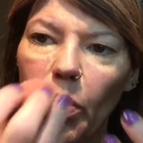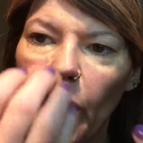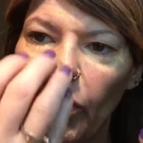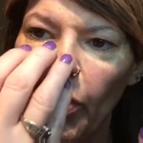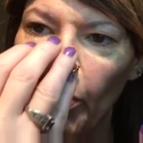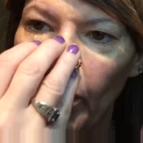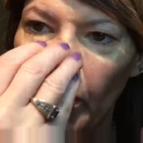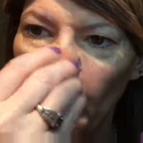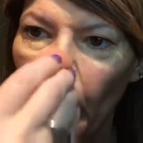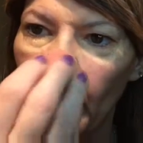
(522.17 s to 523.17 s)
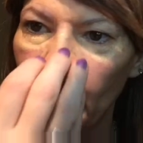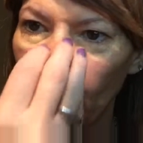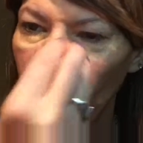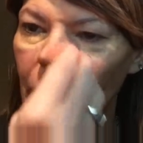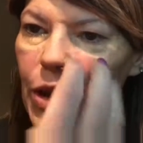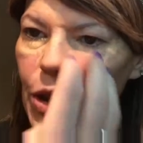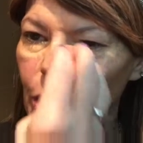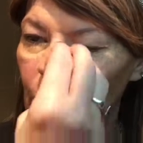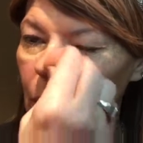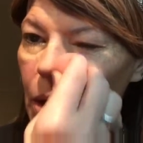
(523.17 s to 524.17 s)
if you really want to make
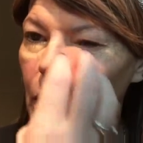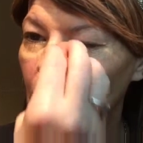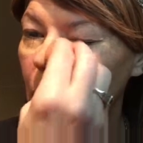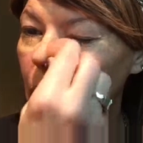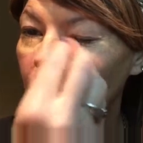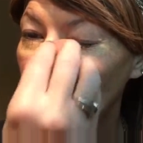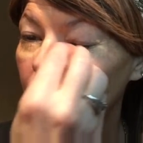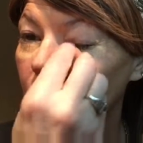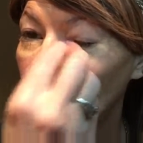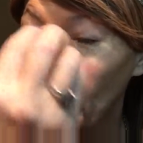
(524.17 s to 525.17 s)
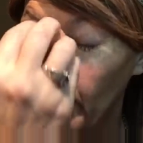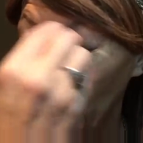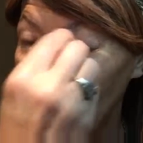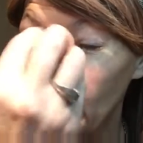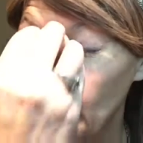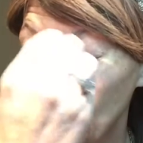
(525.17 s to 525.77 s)
sure that it's